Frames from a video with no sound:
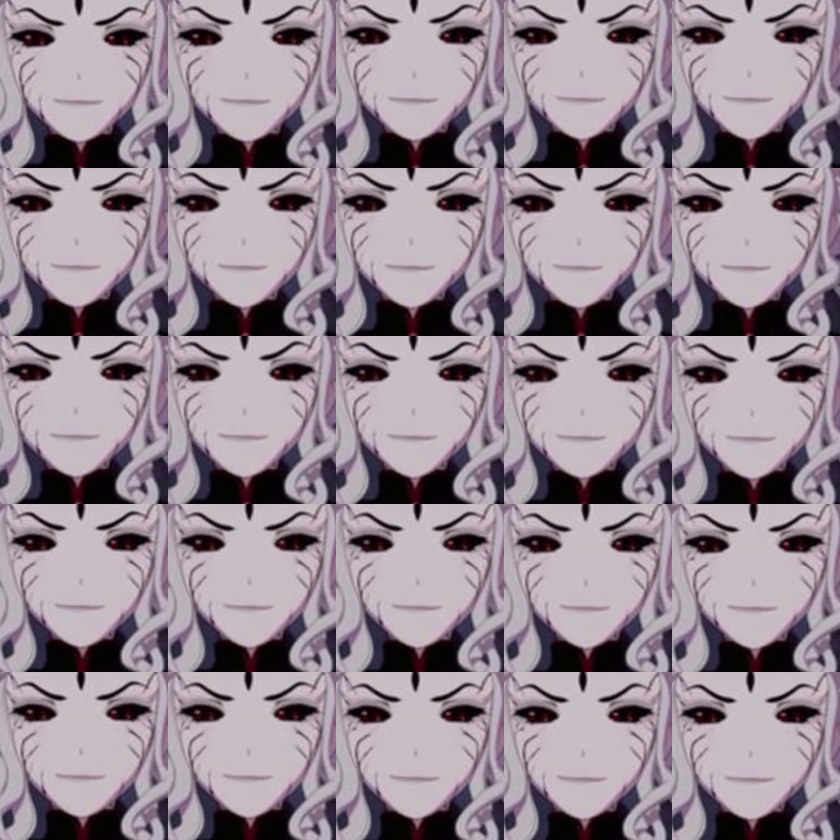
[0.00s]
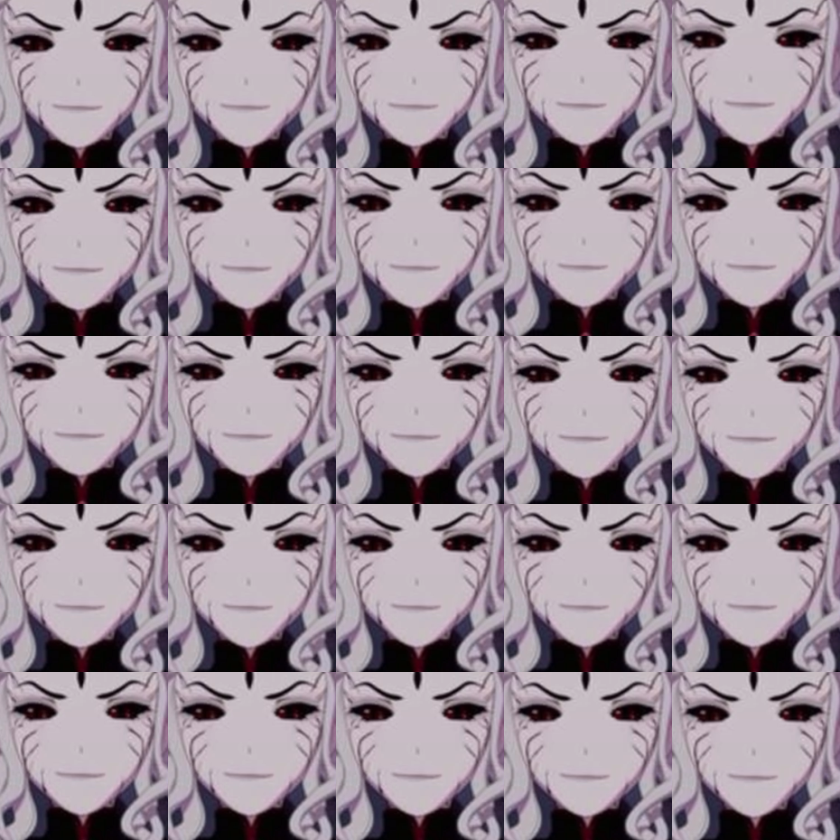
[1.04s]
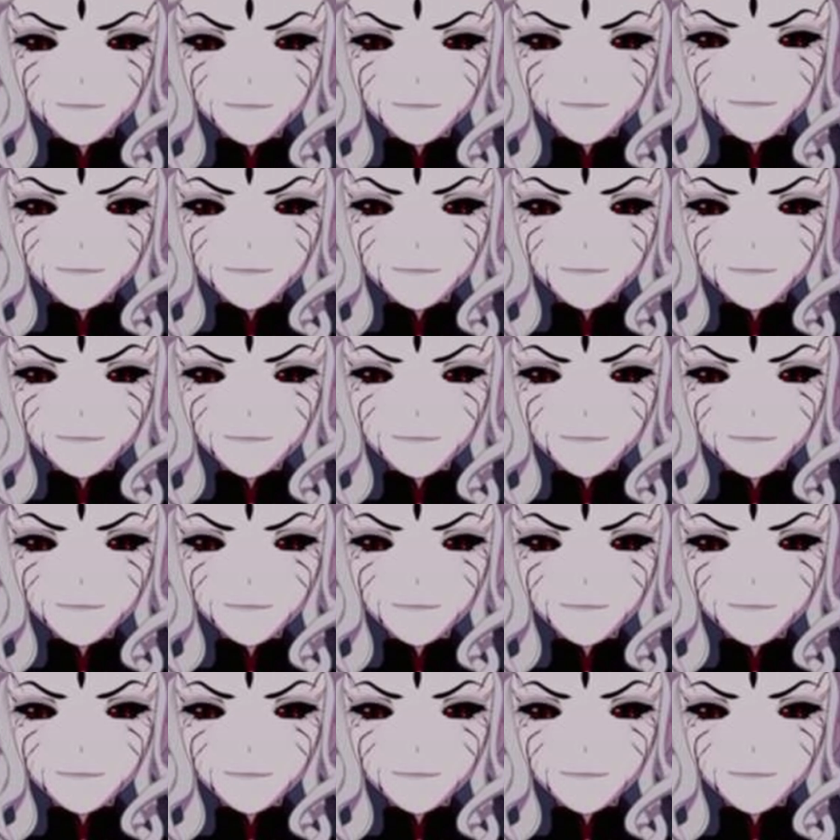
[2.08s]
the other relics, and